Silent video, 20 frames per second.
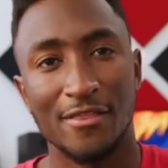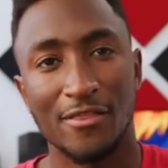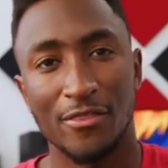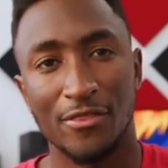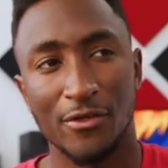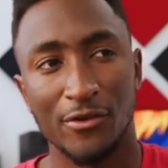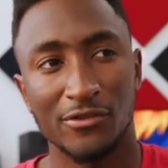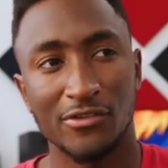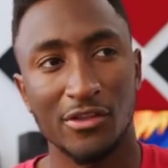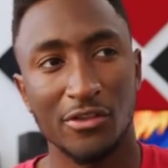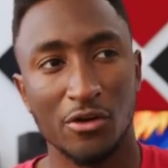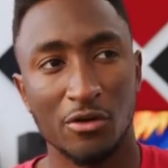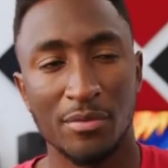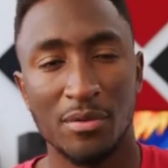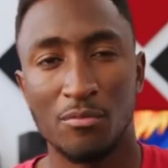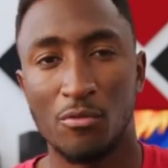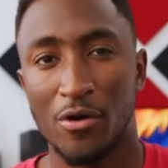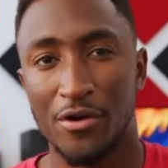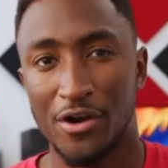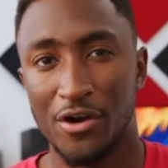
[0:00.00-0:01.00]
there's a little
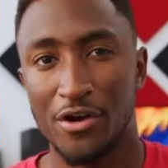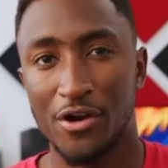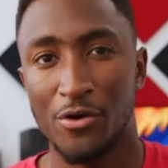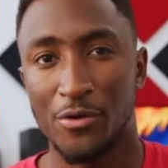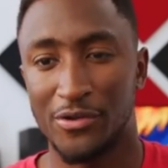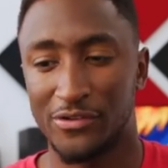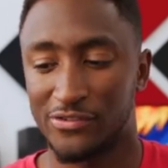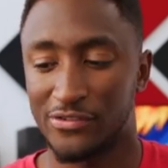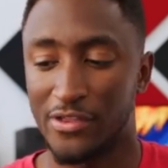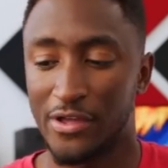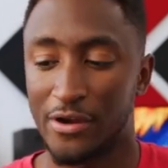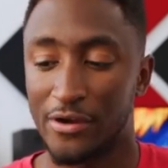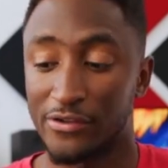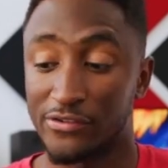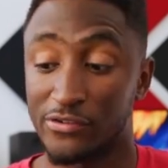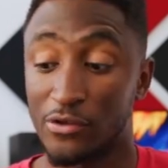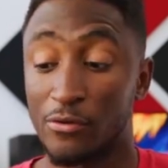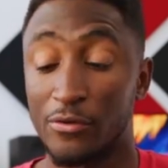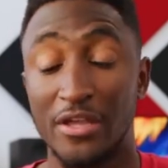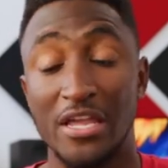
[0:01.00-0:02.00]
bit more to notice there.
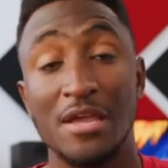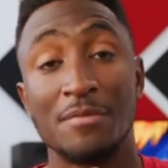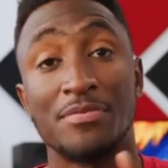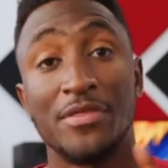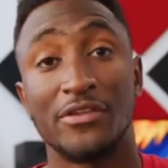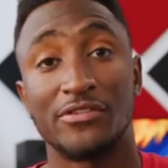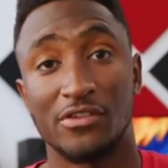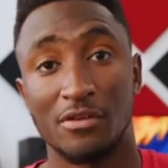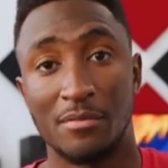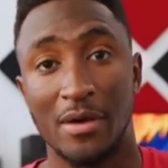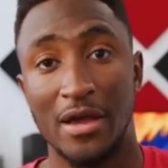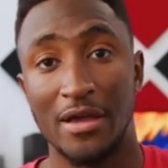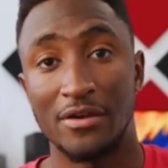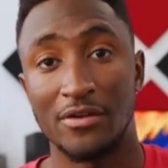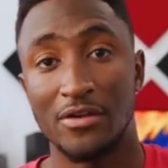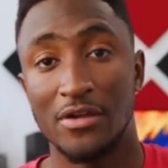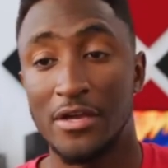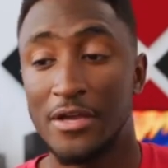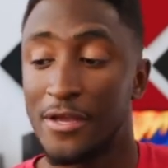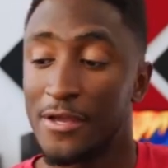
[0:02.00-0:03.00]
So keep this in mind.